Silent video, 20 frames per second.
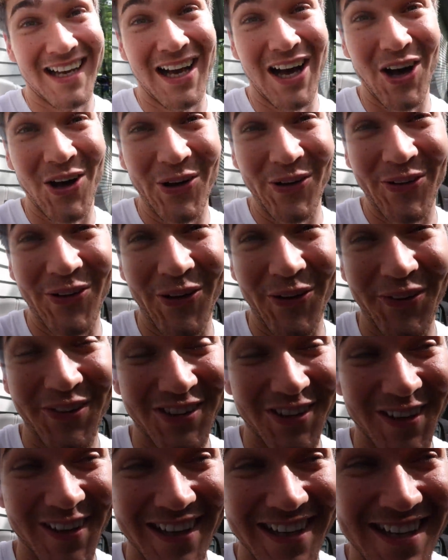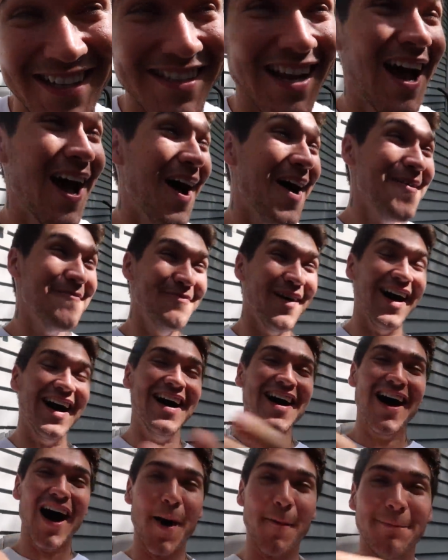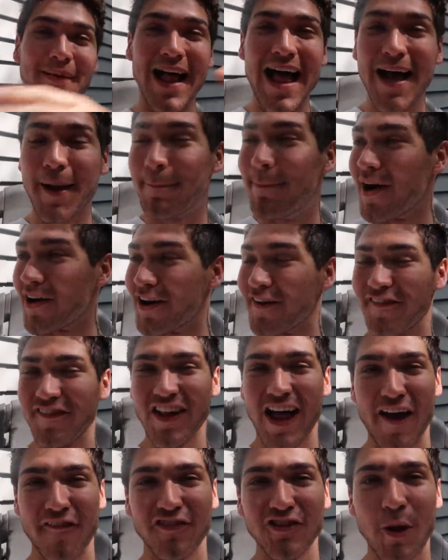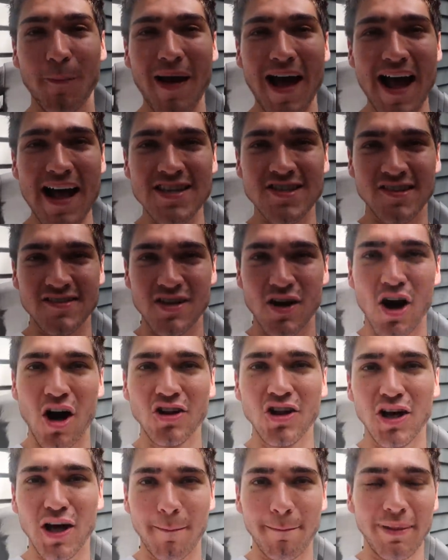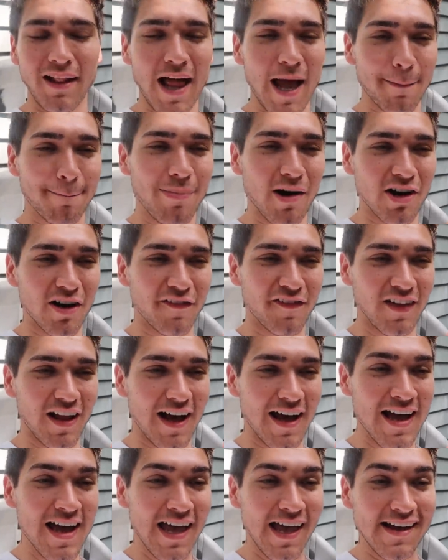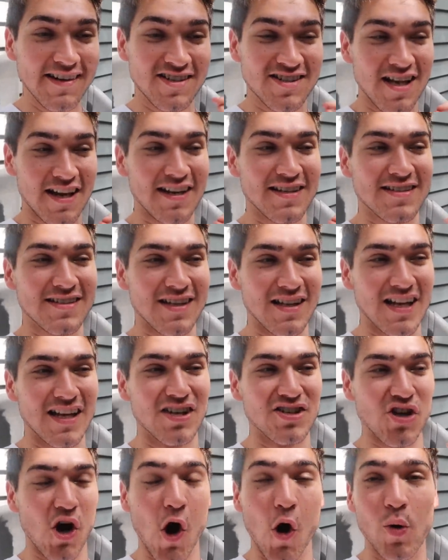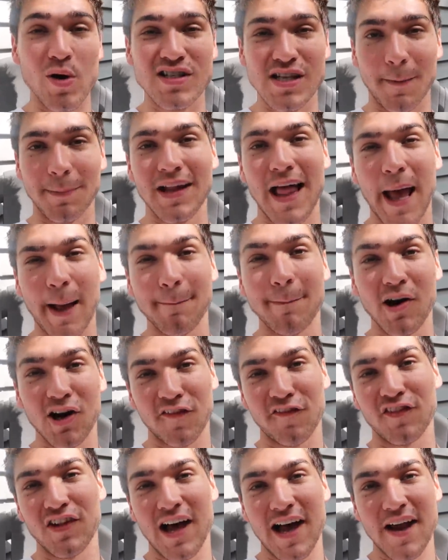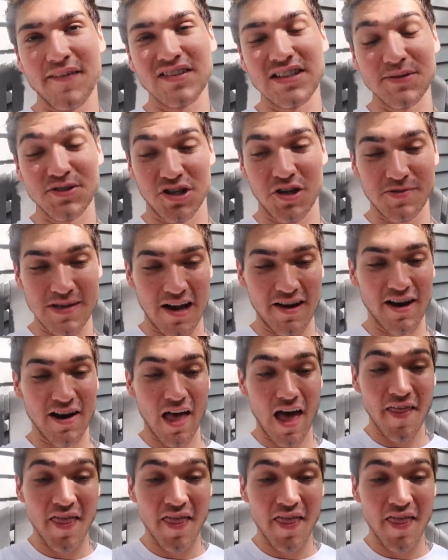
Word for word: I don't know if there is, but a black butterfly flew past her and said, oh look, a black butterfly. She said it's there's always a black butterfly every time she goes out here.